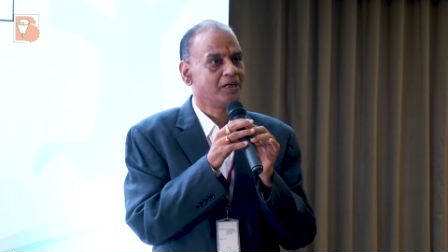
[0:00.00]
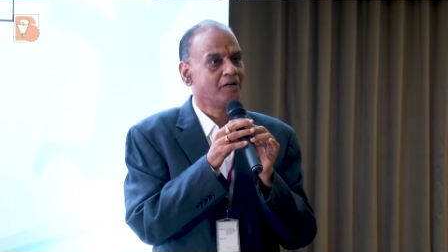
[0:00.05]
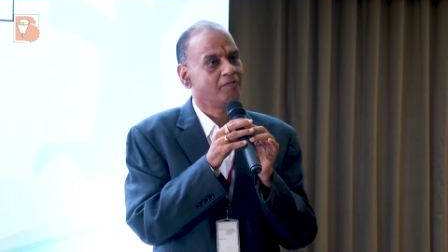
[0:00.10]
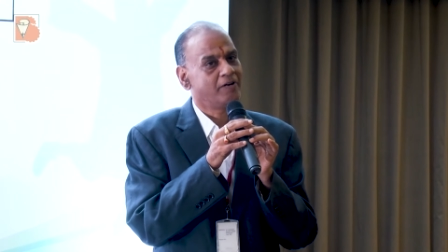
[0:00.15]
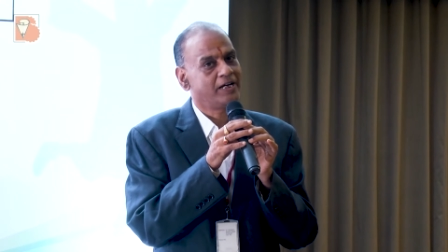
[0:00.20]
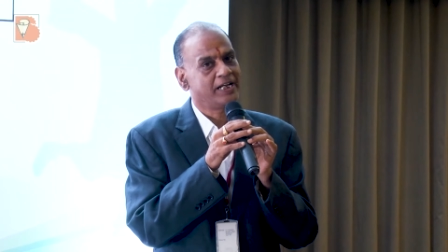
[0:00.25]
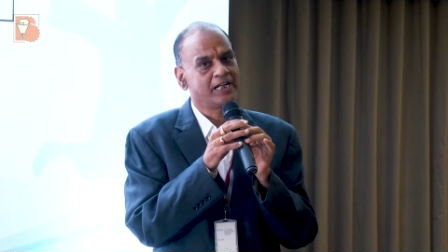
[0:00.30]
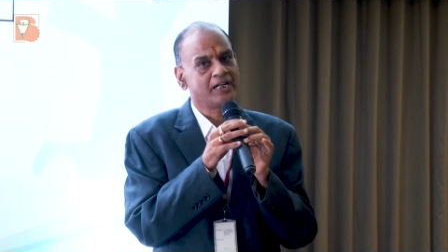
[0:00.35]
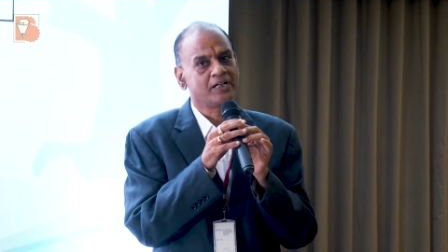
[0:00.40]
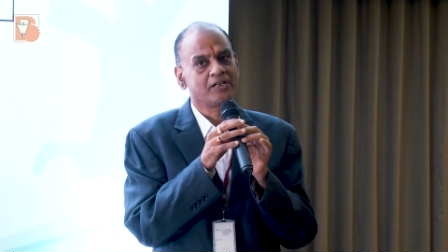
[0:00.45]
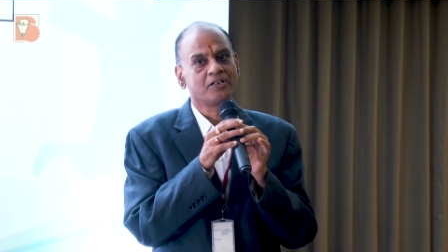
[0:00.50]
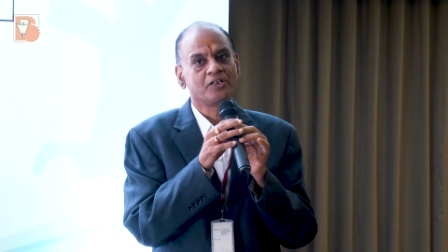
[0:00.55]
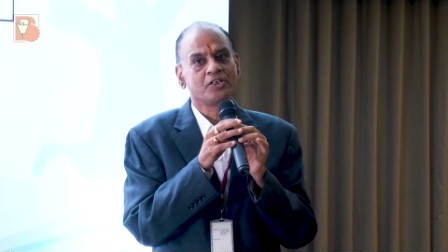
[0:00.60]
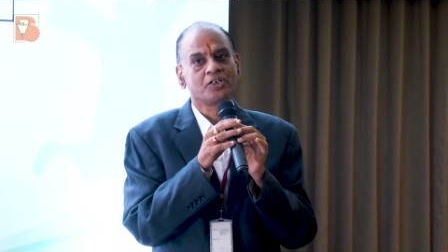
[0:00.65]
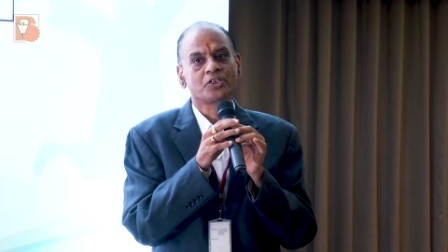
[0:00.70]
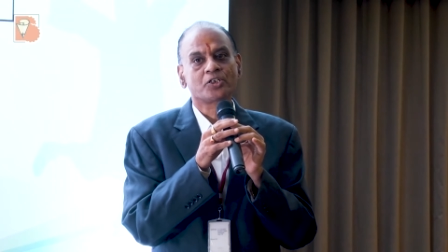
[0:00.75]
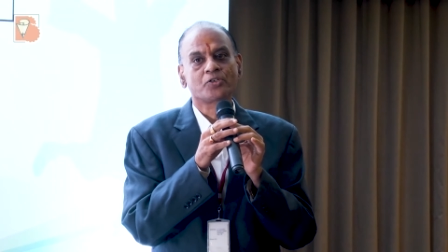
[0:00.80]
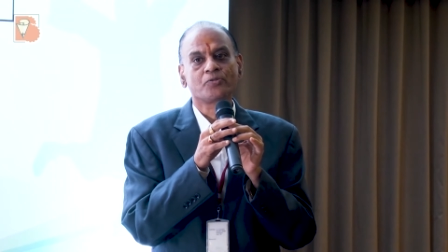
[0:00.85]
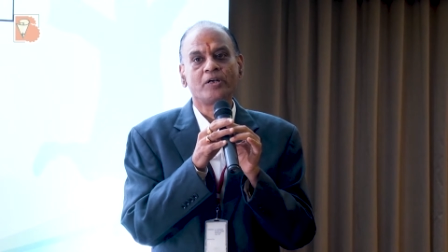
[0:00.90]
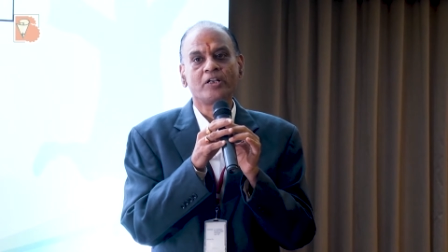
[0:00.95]
wherein
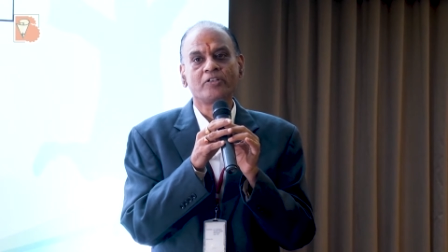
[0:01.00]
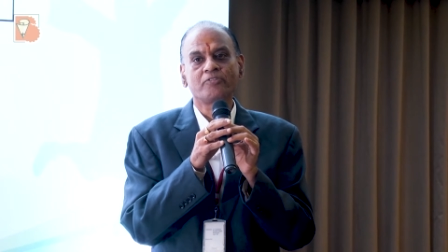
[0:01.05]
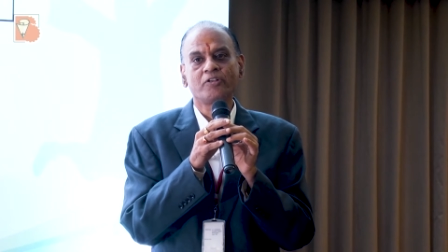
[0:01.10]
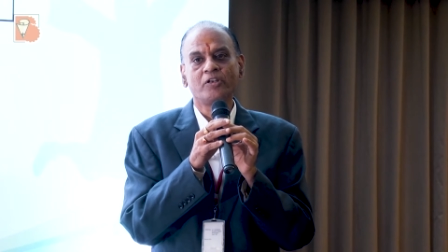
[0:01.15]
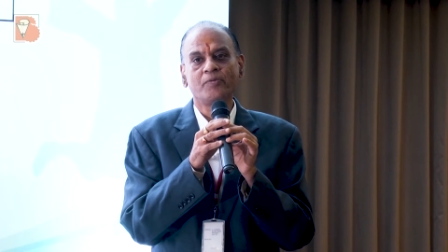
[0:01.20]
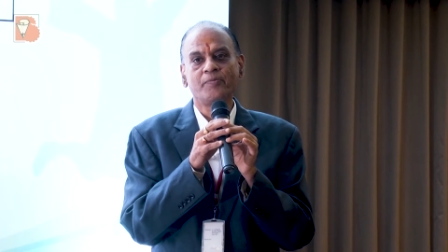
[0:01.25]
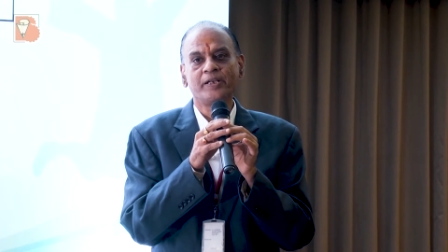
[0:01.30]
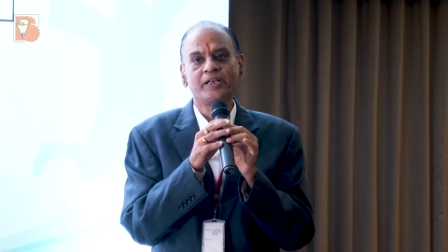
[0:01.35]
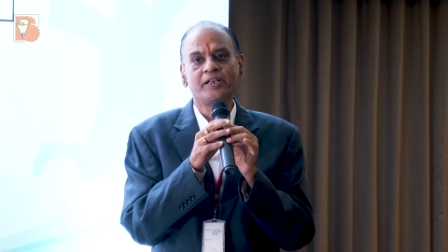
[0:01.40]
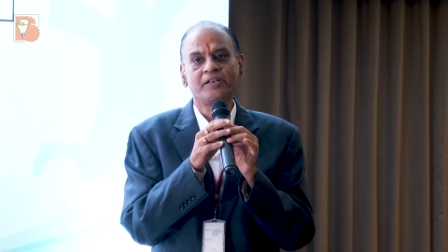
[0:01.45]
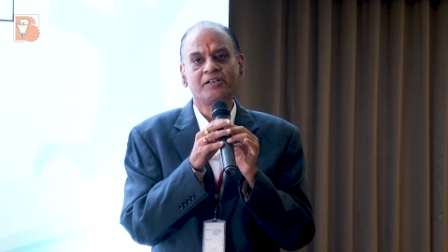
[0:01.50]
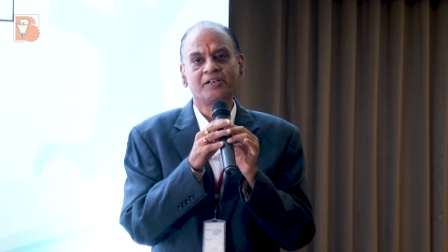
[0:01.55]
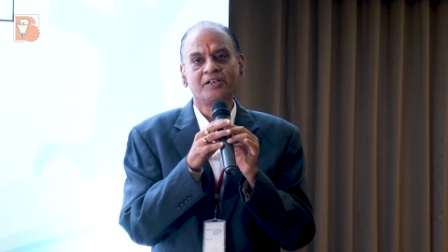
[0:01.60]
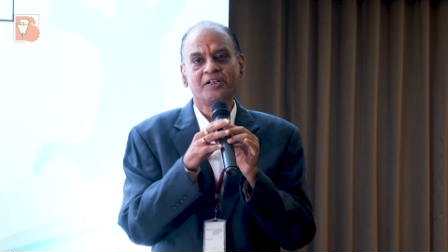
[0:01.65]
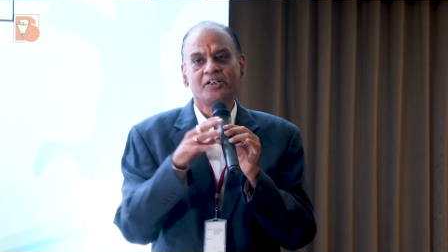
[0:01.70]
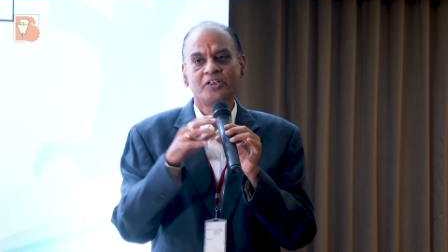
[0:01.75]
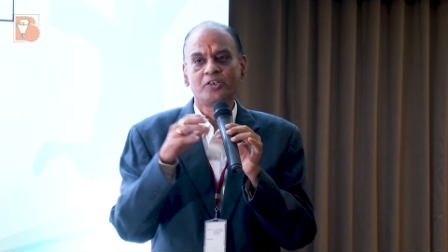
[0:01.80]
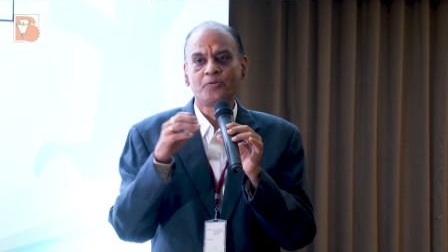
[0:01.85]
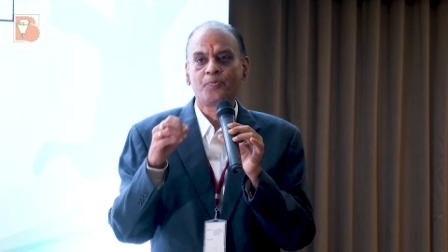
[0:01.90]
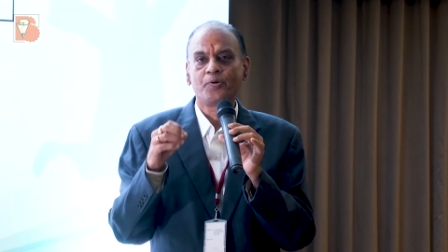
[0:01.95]
students will be
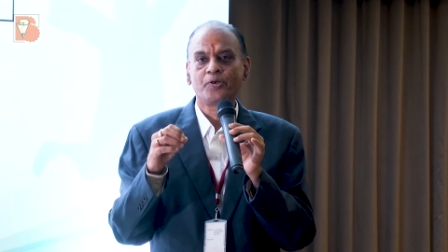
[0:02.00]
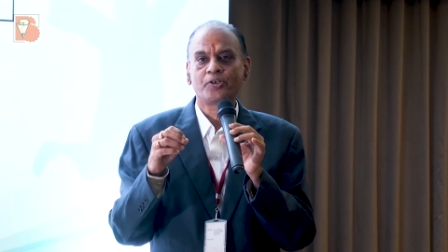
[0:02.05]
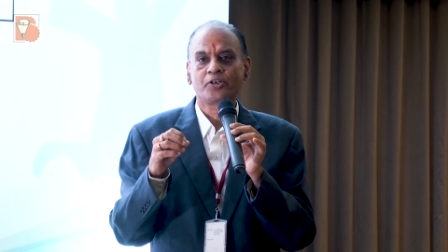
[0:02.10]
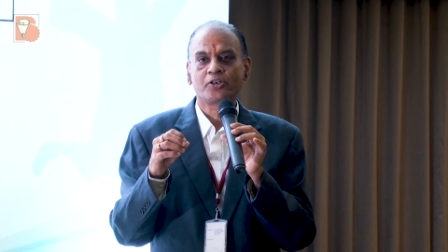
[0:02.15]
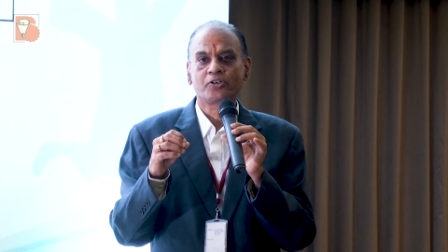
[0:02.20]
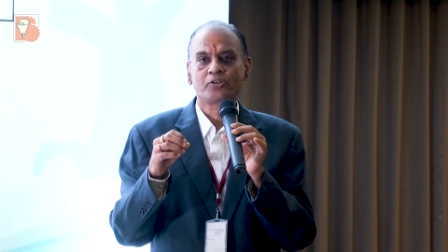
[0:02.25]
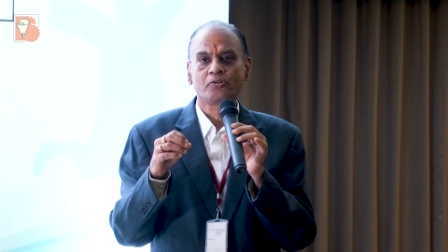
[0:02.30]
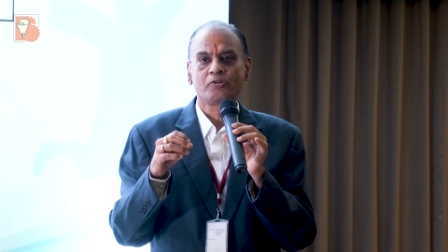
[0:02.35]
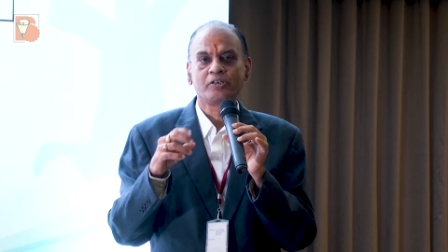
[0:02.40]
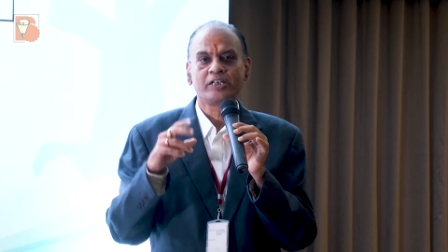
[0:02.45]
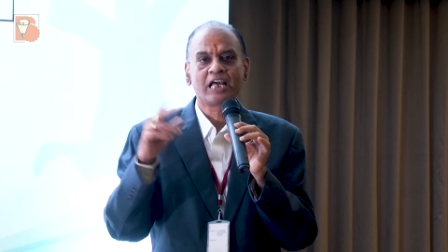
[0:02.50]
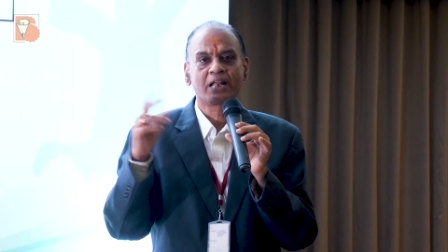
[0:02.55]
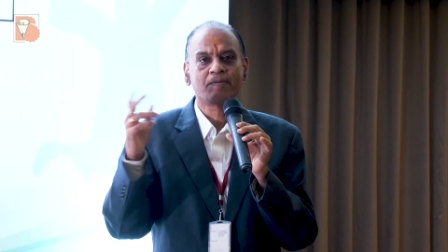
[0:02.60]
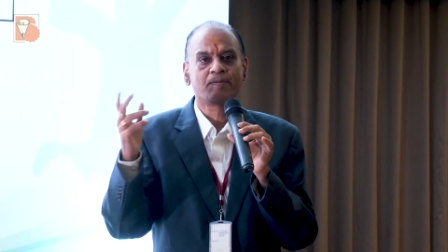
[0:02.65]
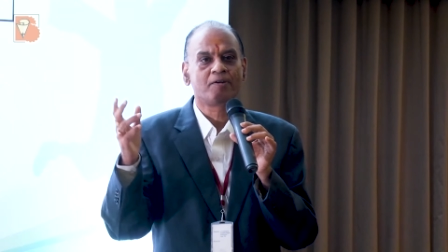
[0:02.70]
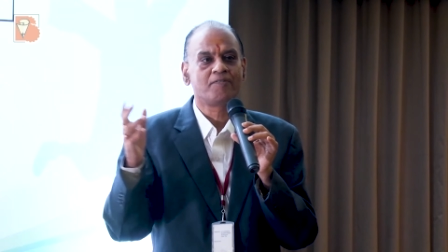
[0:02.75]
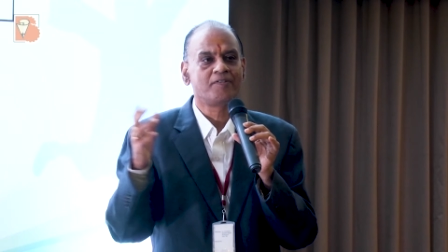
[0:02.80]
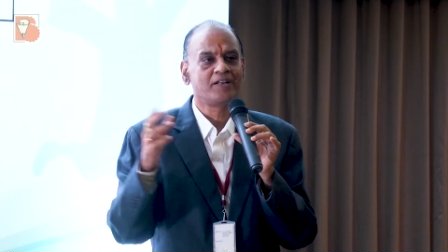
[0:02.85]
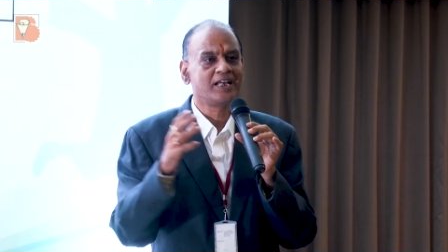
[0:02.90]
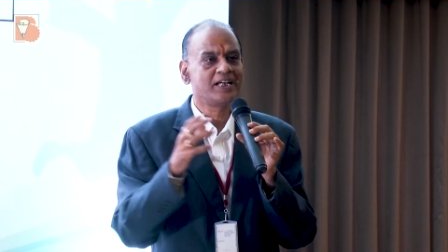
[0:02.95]
deputed to
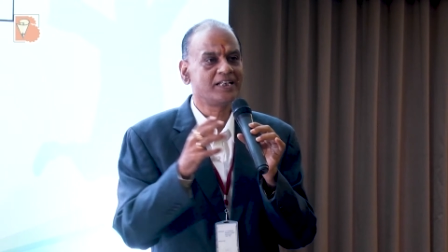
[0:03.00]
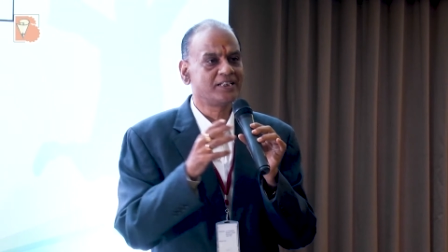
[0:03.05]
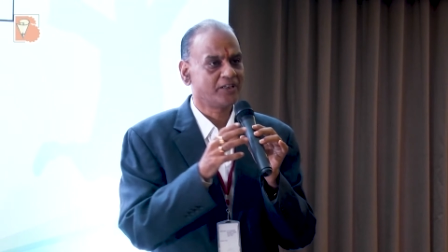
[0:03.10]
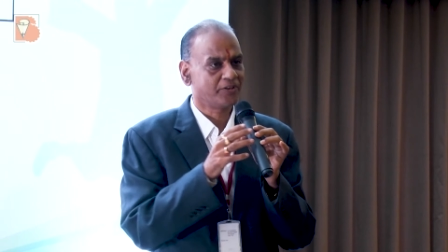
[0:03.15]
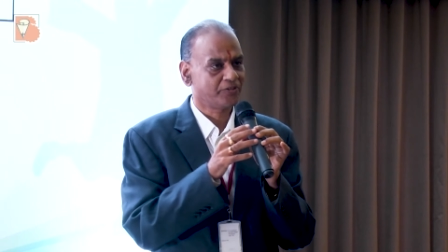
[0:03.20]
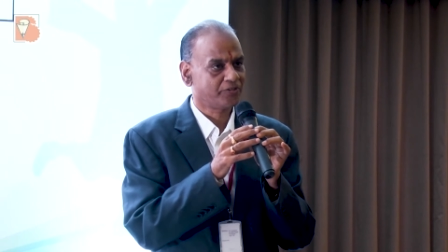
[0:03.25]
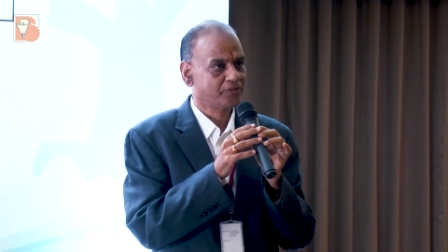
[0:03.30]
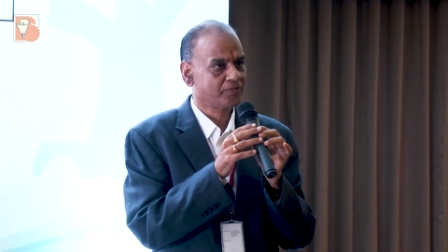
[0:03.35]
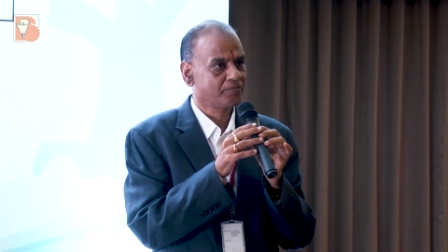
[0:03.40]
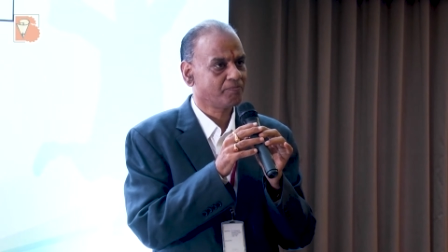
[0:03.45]
nearby villages